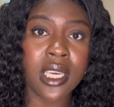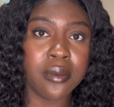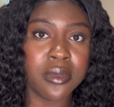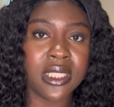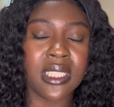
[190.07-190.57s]
a
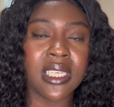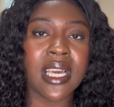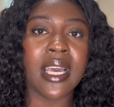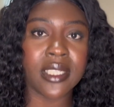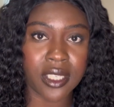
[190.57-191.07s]
mistake
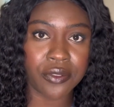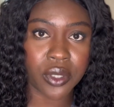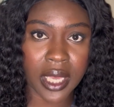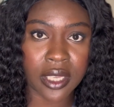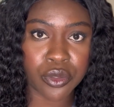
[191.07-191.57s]
and give you
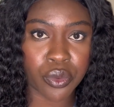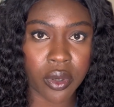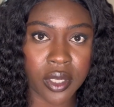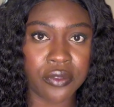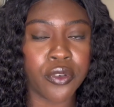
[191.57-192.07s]
guys
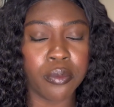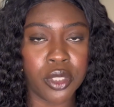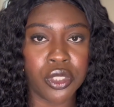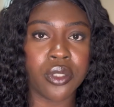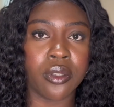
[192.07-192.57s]
wrong
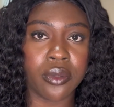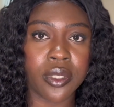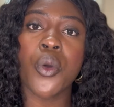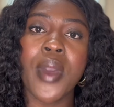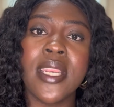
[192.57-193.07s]
information.
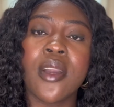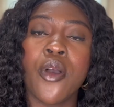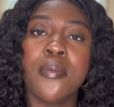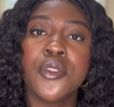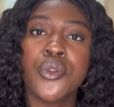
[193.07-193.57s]
Okay, when it
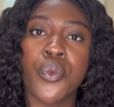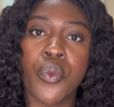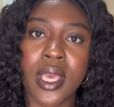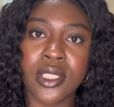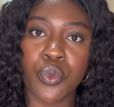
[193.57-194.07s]
comes to
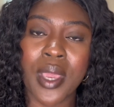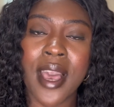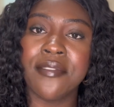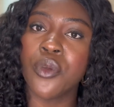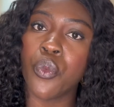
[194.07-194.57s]
WES, we
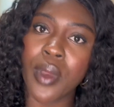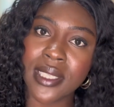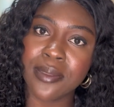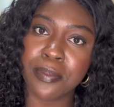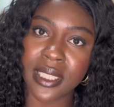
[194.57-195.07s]
have the
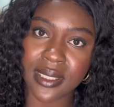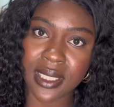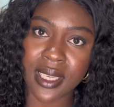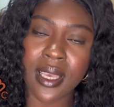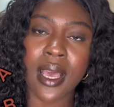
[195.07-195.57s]
WES
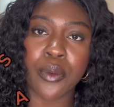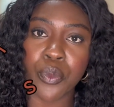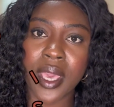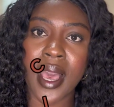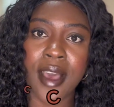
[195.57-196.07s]
Basic and
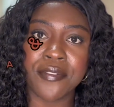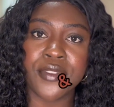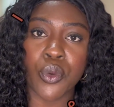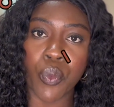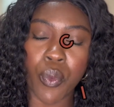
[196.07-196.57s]
we
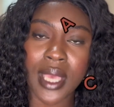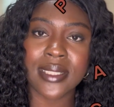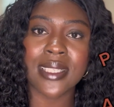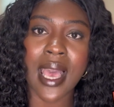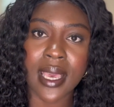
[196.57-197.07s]
have the
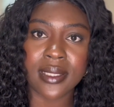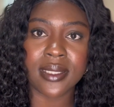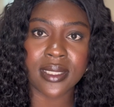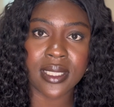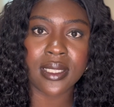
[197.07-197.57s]
WES
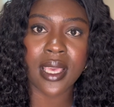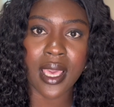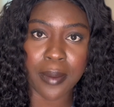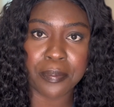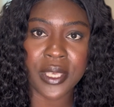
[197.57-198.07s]

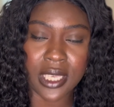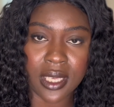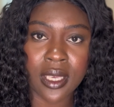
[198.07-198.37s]
ICAP.